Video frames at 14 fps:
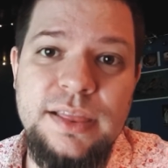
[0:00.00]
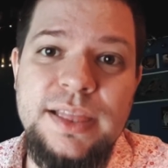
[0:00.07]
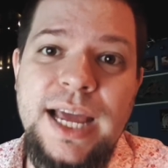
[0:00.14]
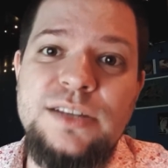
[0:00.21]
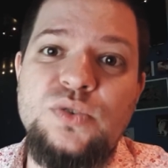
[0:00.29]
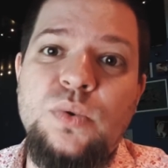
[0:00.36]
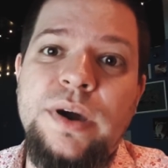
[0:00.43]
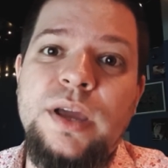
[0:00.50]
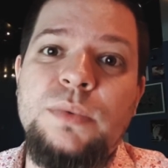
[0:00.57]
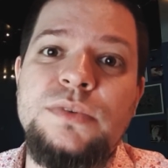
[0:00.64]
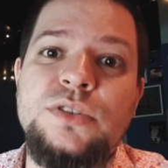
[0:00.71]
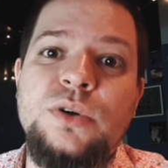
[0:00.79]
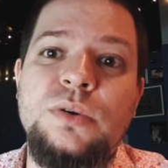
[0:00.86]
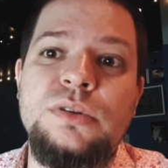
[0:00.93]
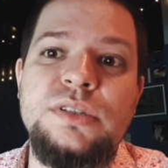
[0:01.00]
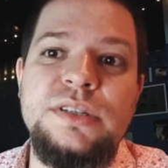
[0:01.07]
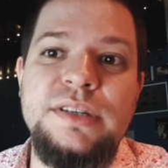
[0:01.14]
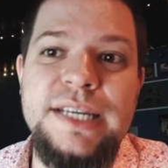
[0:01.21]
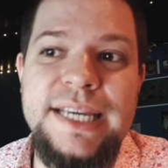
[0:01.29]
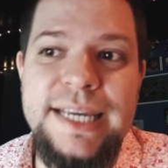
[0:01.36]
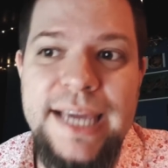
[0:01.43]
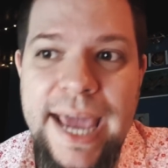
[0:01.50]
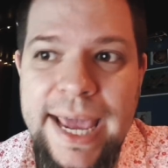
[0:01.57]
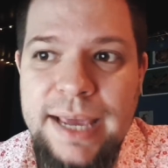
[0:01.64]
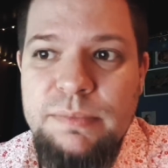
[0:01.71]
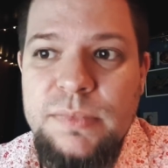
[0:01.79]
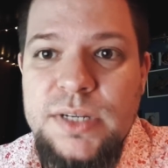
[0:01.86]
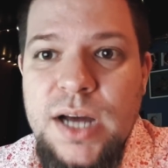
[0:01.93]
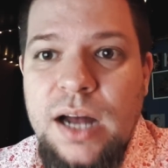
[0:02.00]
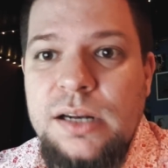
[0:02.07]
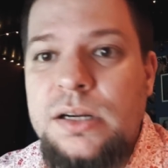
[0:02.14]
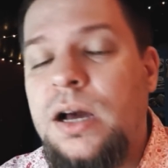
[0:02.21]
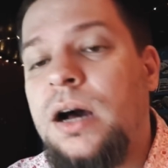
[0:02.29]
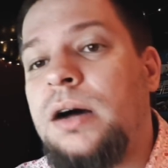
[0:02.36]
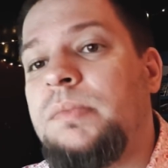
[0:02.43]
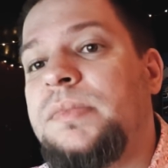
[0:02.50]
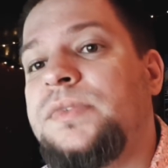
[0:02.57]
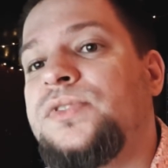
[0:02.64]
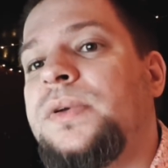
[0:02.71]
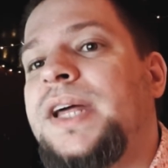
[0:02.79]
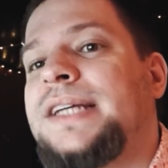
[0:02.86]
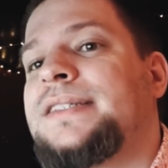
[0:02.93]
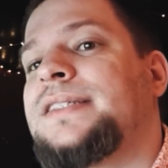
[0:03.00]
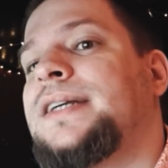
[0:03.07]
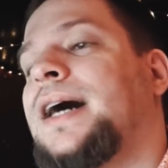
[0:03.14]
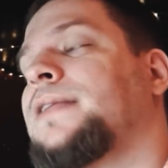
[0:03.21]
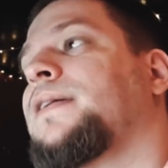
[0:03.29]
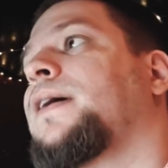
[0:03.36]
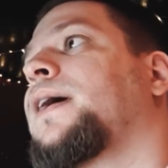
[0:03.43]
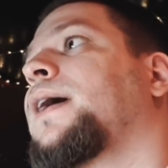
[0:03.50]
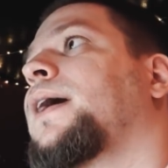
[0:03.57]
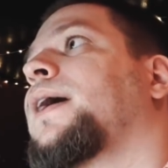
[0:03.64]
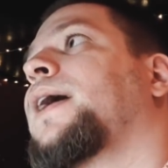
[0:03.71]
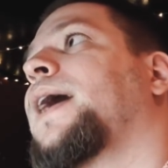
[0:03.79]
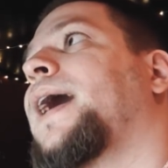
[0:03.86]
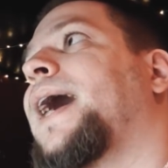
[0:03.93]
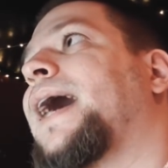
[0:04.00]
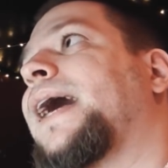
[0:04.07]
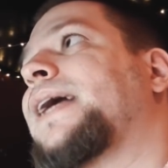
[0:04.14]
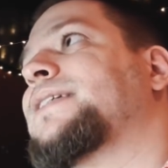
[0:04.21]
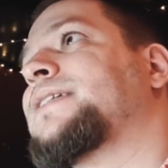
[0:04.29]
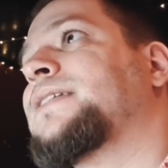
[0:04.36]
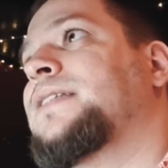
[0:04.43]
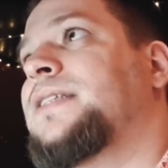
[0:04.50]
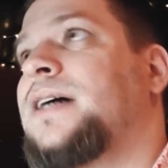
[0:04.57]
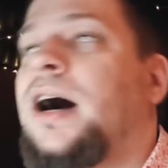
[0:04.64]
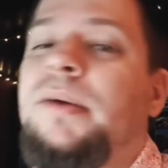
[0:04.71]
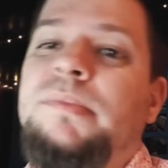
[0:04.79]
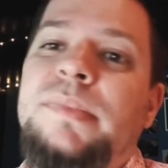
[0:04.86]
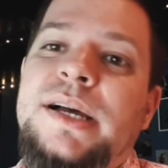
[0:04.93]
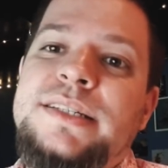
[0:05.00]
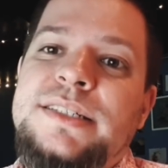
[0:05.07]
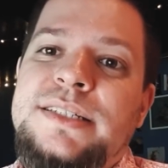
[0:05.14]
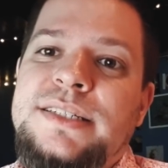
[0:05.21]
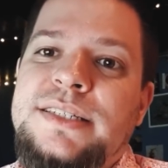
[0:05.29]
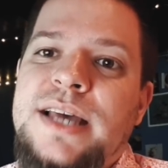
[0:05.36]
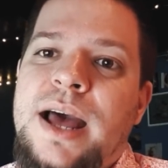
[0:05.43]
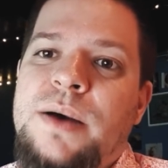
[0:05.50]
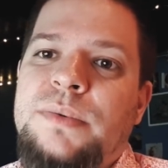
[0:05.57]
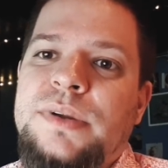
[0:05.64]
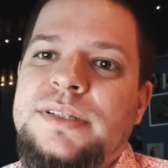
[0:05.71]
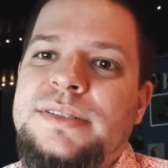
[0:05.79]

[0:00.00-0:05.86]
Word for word: That's why it was called Game.com, so that's not as dumb as it sounds.